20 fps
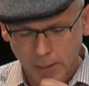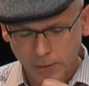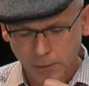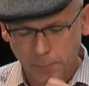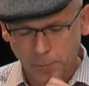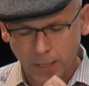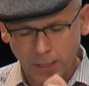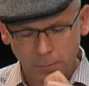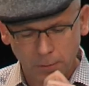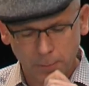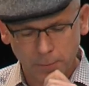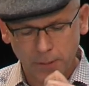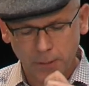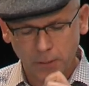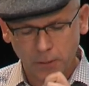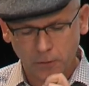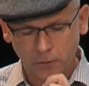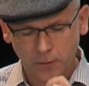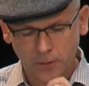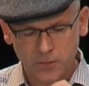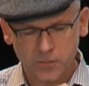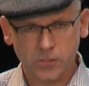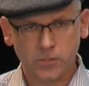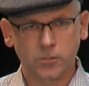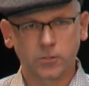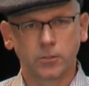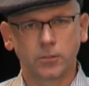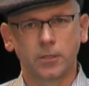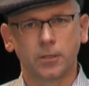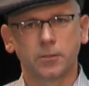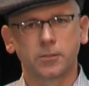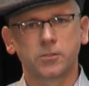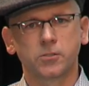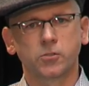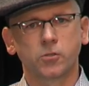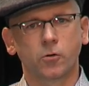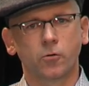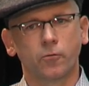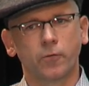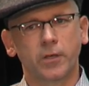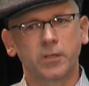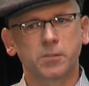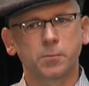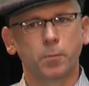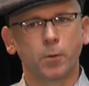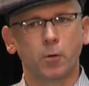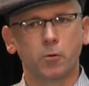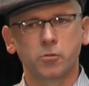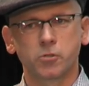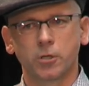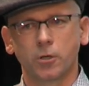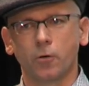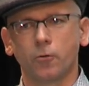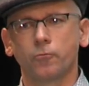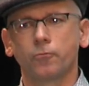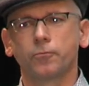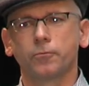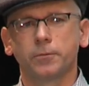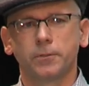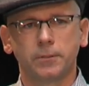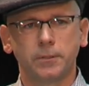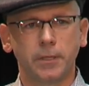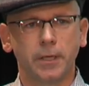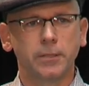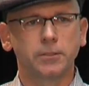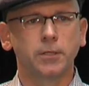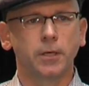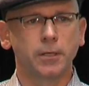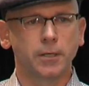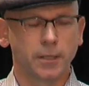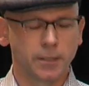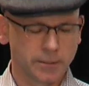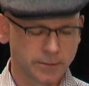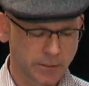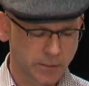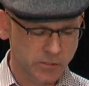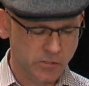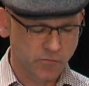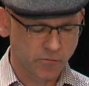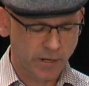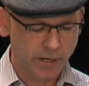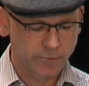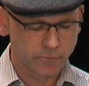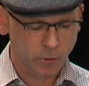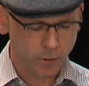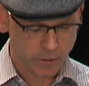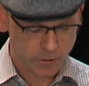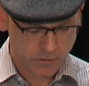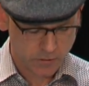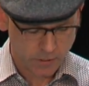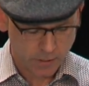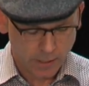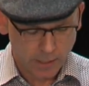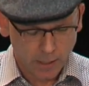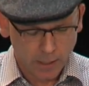the problem here is the sort of explosion of data analytics frameworks.